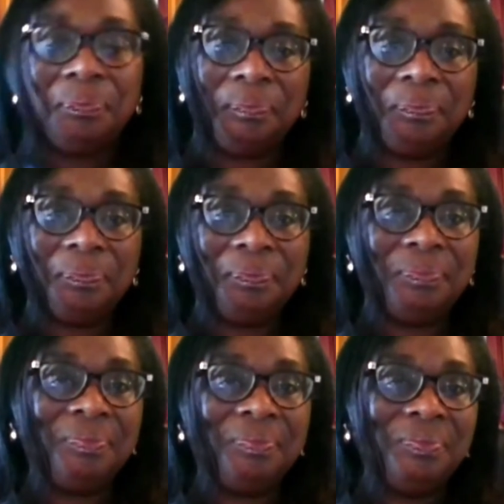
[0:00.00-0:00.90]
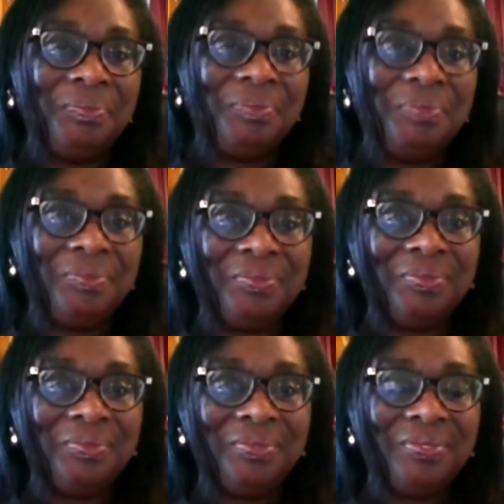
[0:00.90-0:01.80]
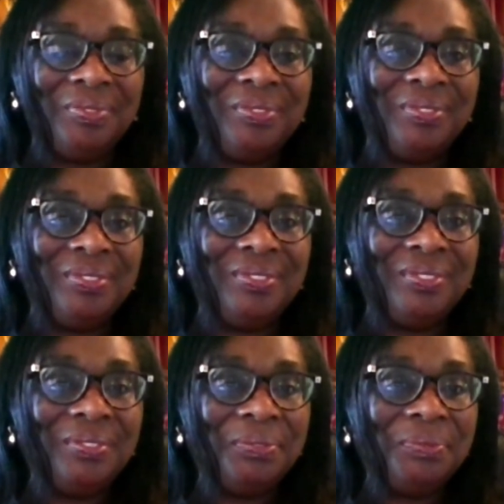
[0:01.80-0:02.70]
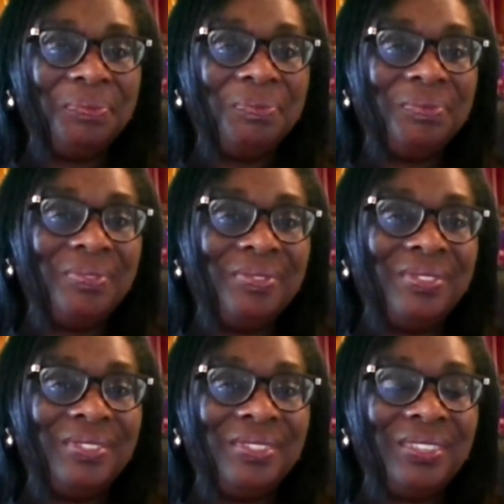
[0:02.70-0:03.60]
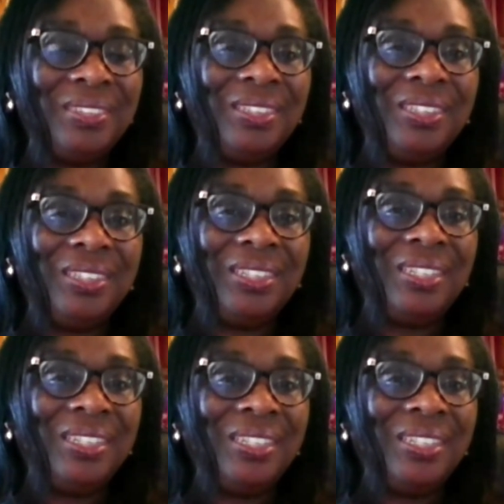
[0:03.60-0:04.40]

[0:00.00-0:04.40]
The person shown says nothing.